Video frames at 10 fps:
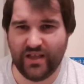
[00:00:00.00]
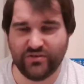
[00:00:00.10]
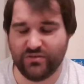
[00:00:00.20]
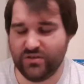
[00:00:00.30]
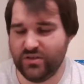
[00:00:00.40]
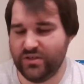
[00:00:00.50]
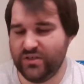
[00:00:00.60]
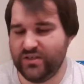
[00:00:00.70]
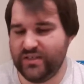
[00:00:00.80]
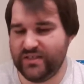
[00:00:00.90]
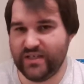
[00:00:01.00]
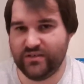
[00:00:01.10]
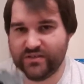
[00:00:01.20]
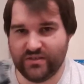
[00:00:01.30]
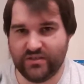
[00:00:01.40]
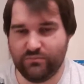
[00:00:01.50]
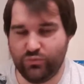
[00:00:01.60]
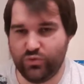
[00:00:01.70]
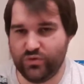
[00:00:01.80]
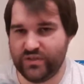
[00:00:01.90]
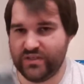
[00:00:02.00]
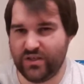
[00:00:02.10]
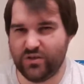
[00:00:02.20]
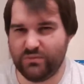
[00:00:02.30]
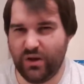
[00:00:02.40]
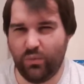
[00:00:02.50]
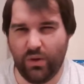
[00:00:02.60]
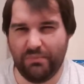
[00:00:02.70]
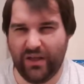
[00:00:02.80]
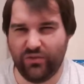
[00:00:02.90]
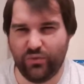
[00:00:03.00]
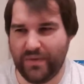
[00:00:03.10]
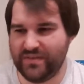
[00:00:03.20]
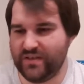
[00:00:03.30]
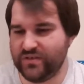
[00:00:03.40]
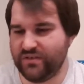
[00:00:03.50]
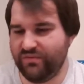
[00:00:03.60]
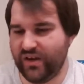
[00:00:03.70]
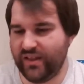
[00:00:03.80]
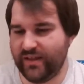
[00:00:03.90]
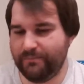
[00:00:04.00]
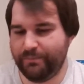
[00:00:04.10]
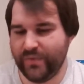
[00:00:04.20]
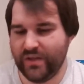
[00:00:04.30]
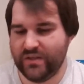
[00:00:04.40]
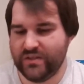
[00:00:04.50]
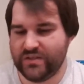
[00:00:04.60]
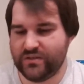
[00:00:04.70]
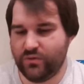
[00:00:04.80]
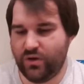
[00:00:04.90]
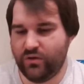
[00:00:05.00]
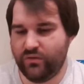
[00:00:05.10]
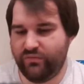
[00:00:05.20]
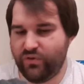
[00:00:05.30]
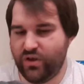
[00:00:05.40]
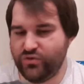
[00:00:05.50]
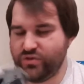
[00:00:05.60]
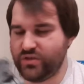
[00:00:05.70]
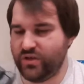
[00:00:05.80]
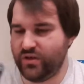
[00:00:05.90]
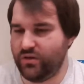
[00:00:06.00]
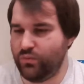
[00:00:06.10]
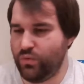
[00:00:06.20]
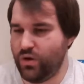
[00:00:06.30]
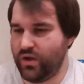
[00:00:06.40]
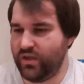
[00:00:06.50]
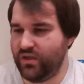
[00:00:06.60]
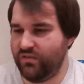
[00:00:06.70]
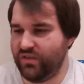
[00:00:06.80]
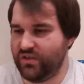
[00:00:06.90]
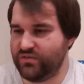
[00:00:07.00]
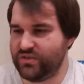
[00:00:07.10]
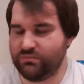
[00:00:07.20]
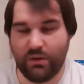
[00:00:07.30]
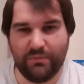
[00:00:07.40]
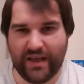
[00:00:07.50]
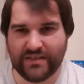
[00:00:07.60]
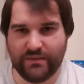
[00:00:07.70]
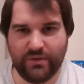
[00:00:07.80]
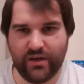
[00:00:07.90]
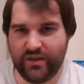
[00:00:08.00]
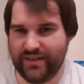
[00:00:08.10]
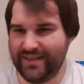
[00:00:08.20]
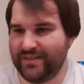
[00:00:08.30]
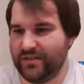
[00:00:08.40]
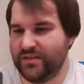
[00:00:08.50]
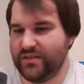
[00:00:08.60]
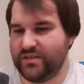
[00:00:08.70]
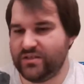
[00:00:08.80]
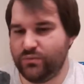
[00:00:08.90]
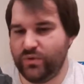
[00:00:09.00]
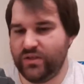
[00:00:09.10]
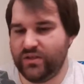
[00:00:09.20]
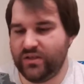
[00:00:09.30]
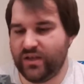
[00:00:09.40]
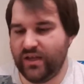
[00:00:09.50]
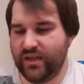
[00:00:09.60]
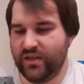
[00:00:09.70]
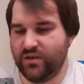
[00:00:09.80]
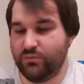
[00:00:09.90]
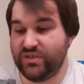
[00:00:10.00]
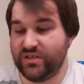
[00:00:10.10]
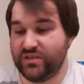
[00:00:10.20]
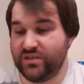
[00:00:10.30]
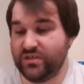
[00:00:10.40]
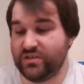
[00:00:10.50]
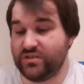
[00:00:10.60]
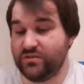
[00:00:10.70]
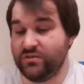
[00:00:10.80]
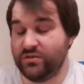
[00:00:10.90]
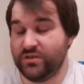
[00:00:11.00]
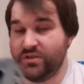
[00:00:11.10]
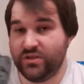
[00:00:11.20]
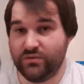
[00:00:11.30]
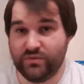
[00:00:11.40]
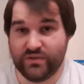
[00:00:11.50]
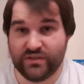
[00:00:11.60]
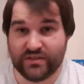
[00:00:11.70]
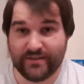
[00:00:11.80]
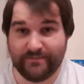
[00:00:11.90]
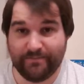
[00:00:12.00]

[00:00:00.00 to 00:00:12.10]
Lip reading: extra details, so more it cost me like £1.20 or something like that. So I ordered 300. I don't know why. I think it was just my max limit, and I did. So we did a competition in the store that was